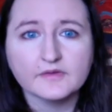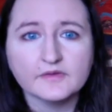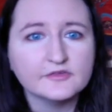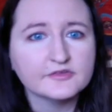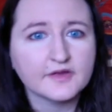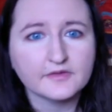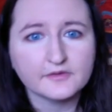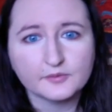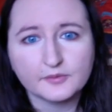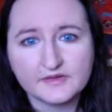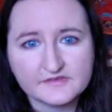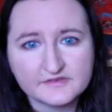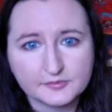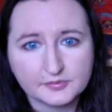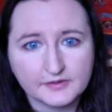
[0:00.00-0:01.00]
There's other
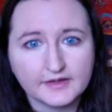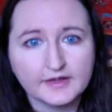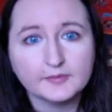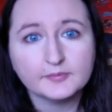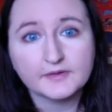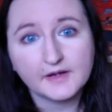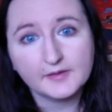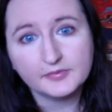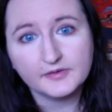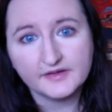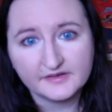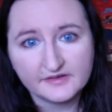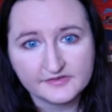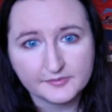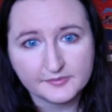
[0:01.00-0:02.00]
ways to play it, but I play
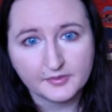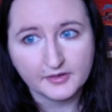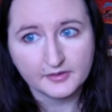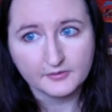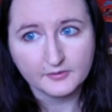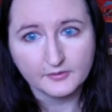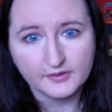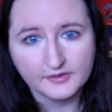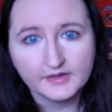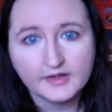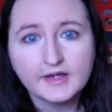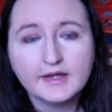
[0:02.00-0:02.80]
it as a bar chord.